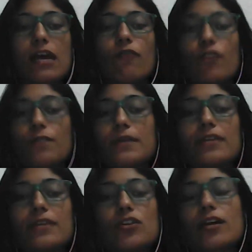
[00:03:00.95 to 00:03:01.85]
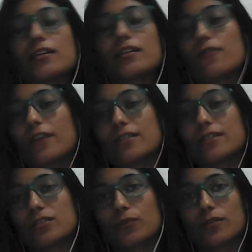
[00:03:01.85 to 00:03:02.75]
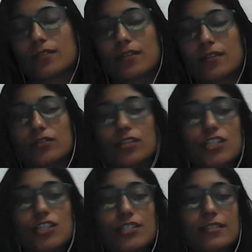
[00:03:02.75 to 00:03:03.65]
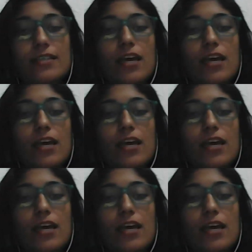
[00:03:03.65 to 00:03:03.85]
For me, there are different rules and conditions.